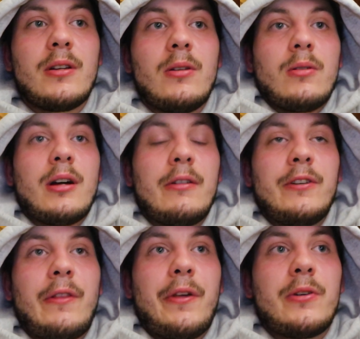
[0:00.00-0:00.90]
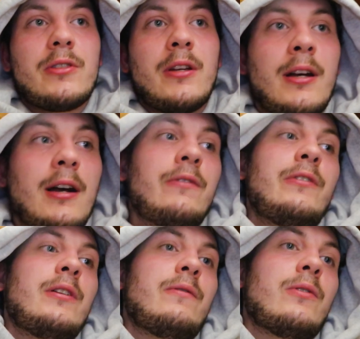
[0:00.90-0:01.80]
oh, I feel thirsty, I
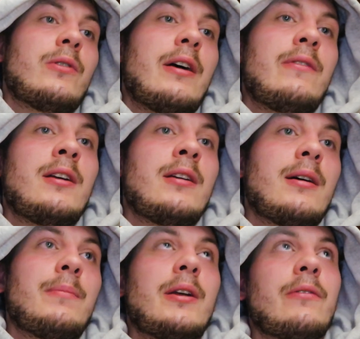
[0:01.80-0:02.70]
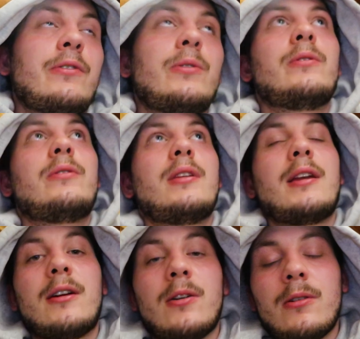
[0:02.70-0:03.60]
feel for having a bit of food, then
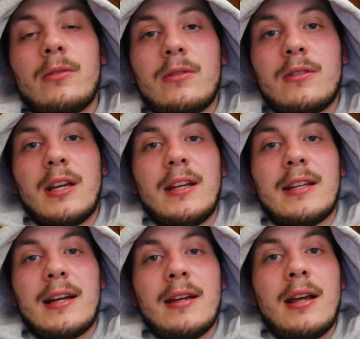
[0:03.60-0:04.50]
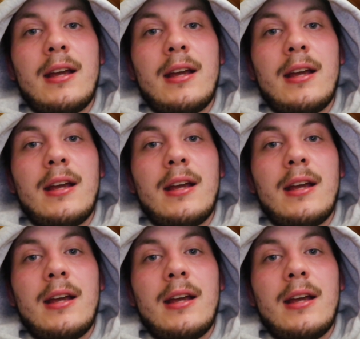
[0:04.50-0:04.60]
I go take that.